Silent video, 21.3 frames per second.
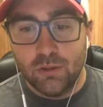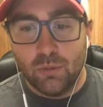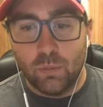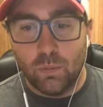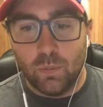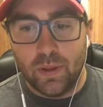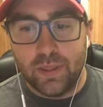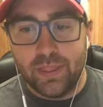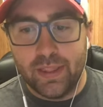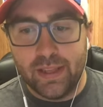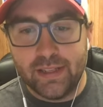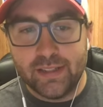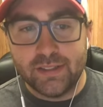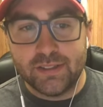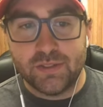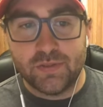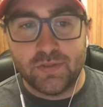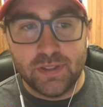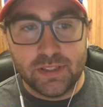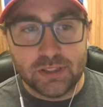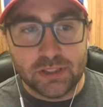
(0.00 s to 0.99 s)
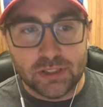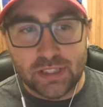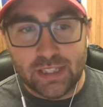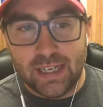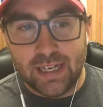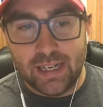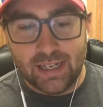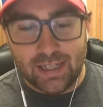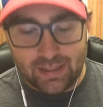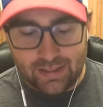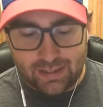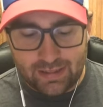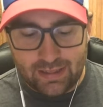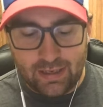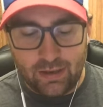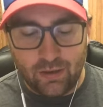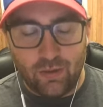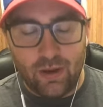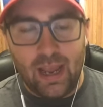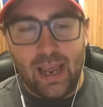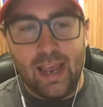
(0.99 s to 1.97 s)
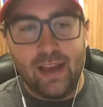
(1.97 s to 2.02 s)
When these fish get it, they
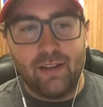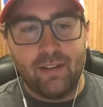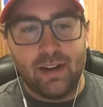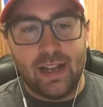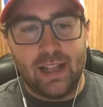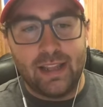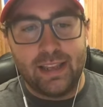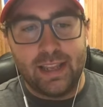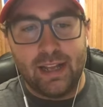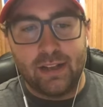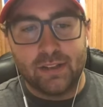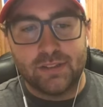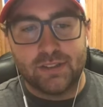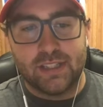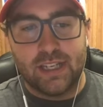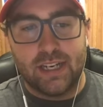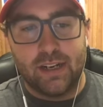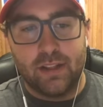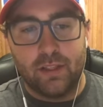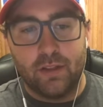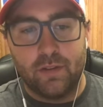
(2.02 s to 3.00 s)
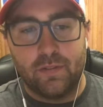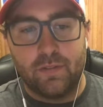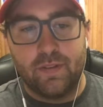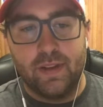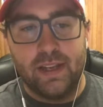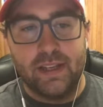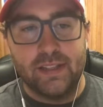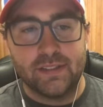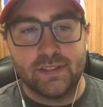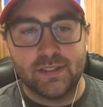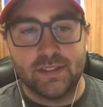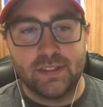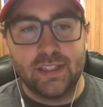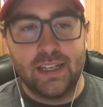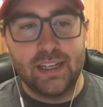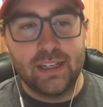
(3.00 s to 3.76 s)
don't have it on the outside of their face.